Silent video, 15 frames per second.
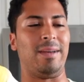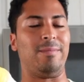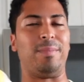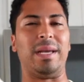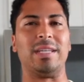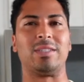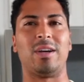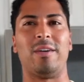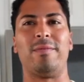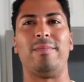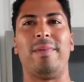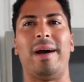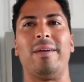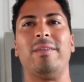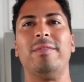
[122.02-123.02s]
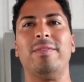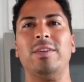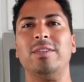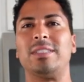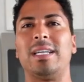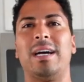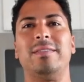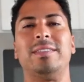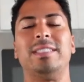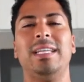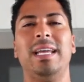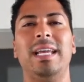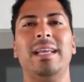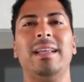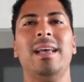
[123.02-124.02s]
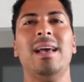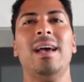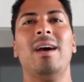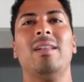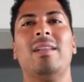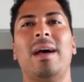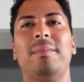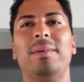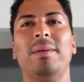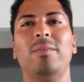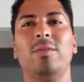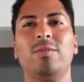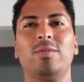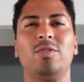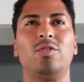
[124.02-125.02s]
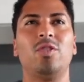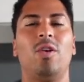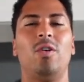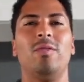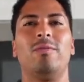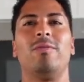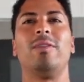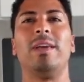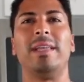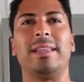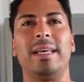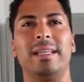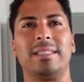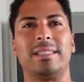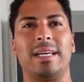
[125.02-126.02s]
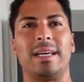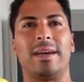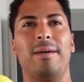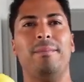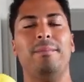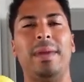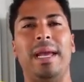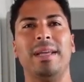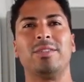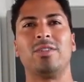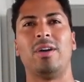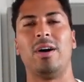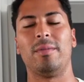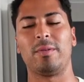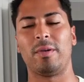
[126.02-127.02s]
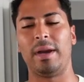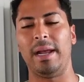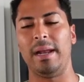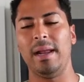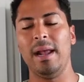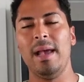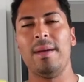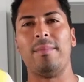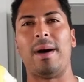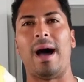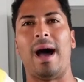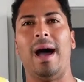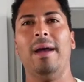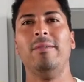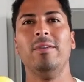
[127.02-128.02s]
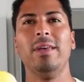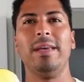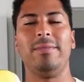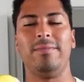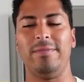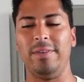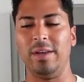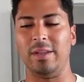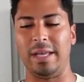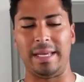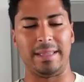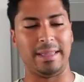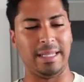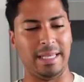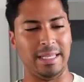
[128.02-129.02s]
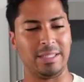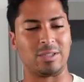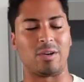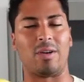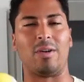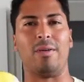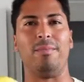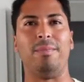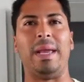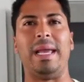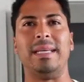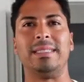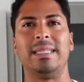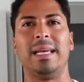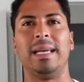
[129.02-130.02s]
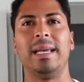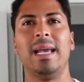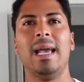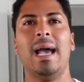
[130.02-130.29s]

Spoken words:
based off my reviews I've seen, a lot of people don't really think it's like a major upgrade, but I really feel like these are amazing.